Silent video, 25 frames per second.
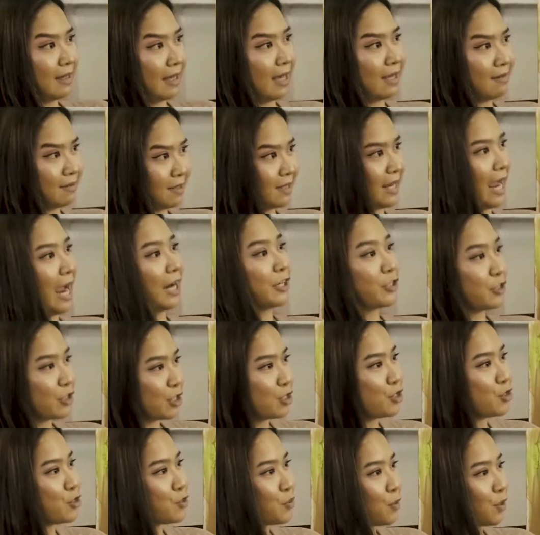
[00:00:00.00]
get to
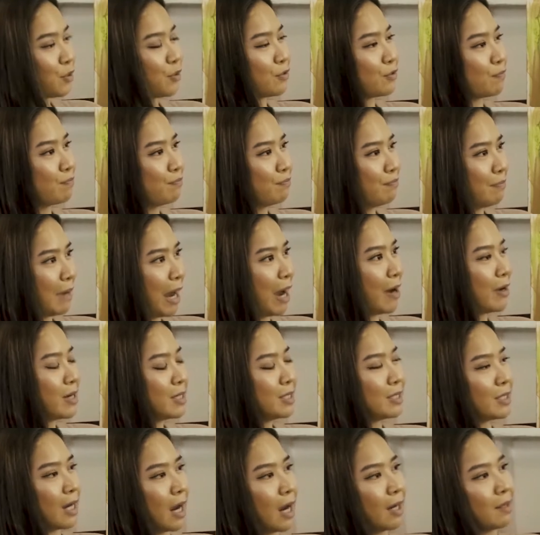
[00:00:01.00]
actually enjoy your
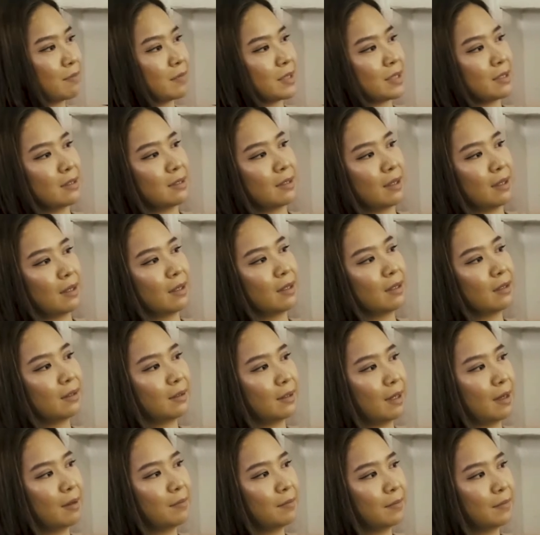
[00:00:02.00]
married time. Yeah, and